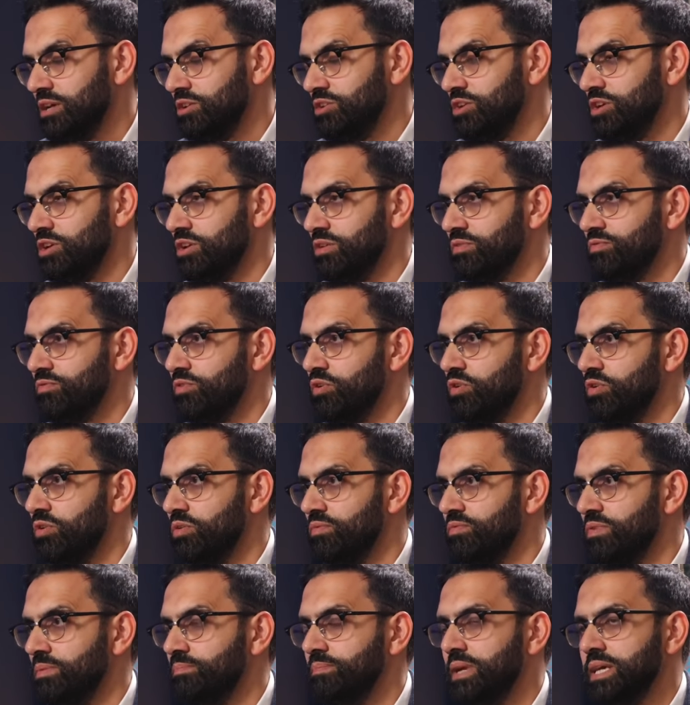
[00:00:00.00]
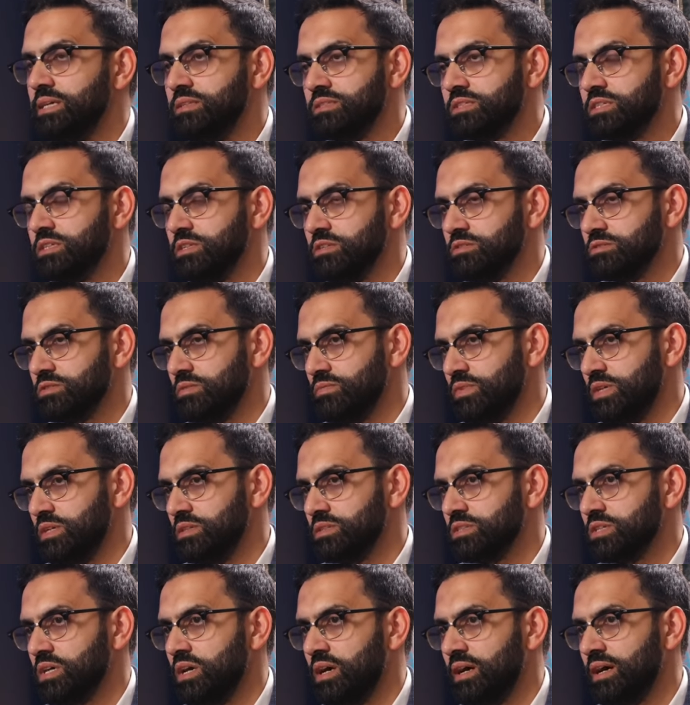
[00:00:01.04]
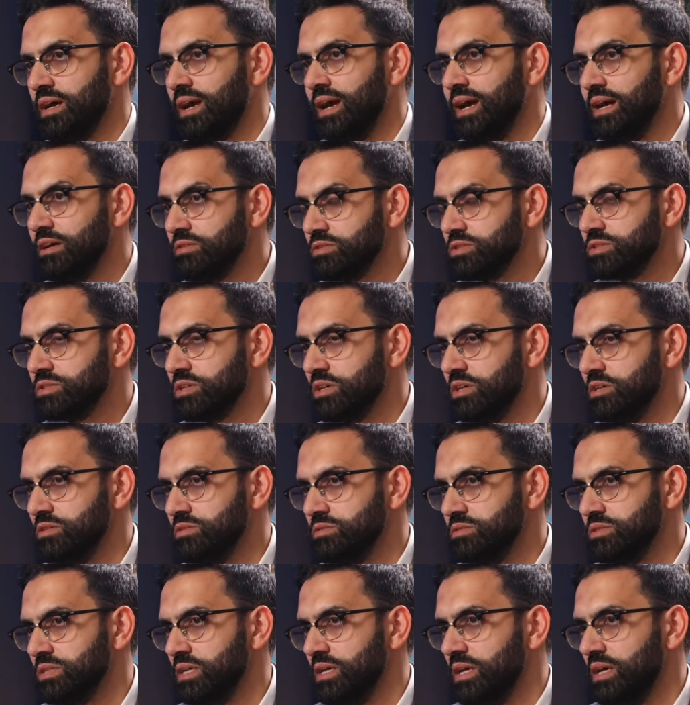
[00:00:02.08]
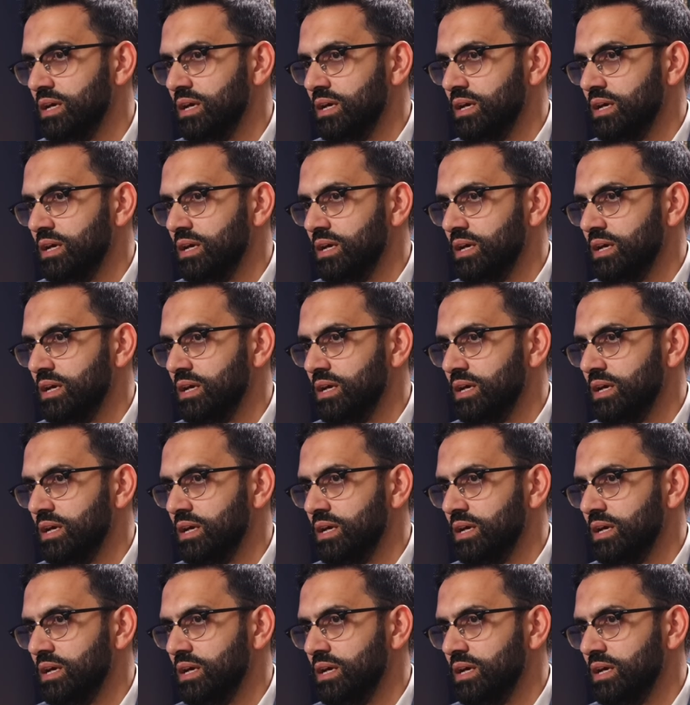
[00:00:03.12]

you know, for the maintenance of the entire household.